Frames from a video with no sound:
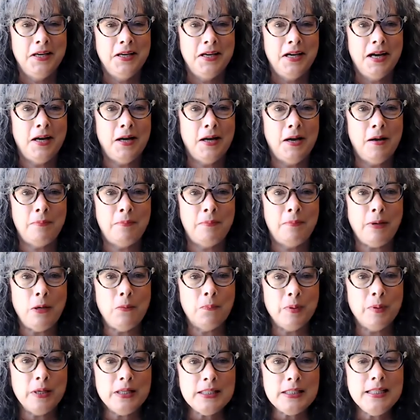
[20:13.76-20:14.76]
about
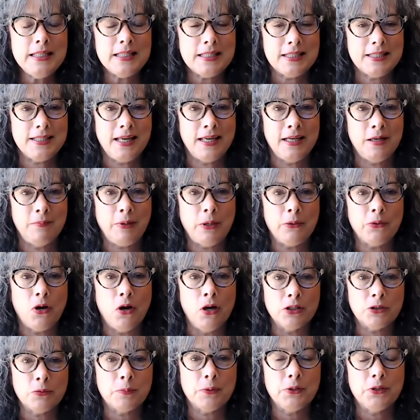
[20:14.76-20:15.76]
business and about
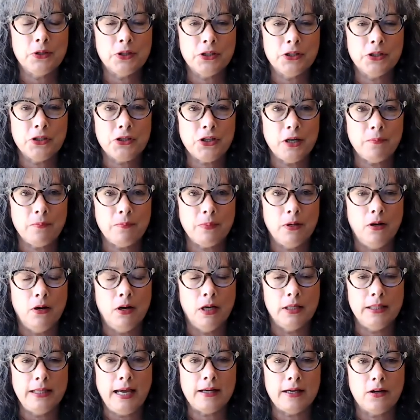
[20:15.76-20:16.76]
entrepreneurship
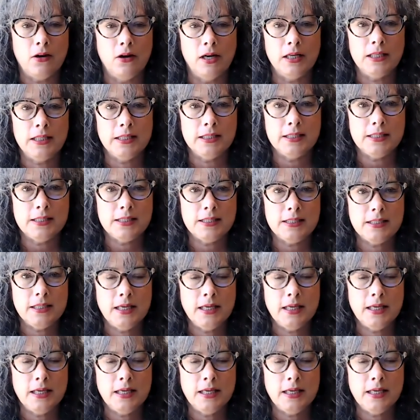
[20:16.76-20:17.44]
on that continent.